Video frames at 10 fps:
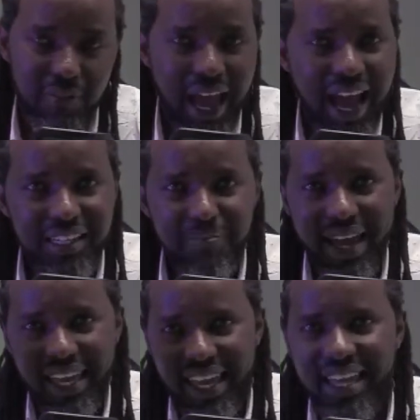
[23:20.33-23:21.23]
by
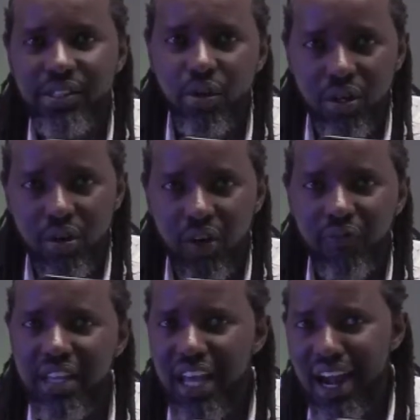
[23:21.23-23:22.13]
8 o'clock,
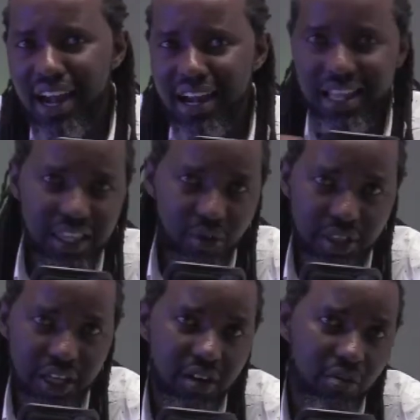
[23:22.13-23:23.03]
nothing on the ground
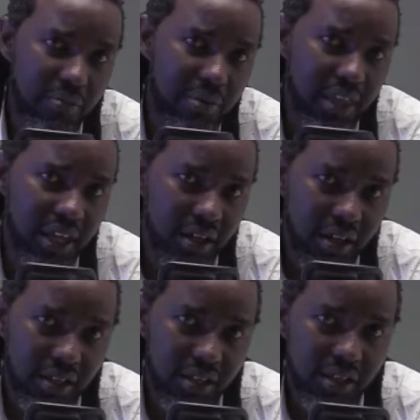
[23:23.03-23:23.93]
will be there.
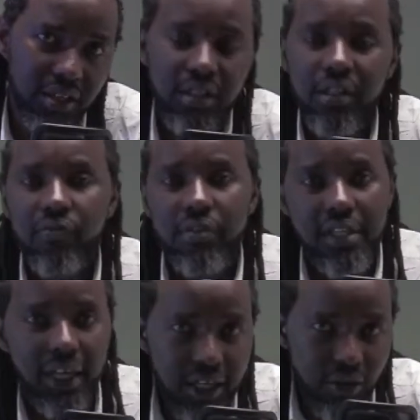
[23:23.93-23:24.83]
The
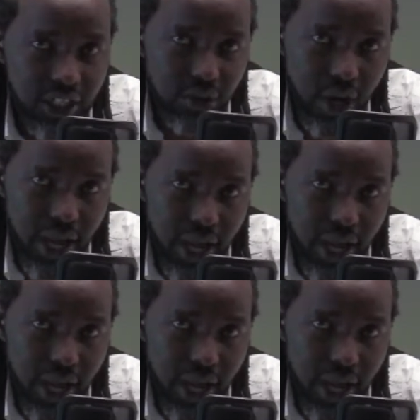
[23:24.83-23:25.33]
ground that you hired,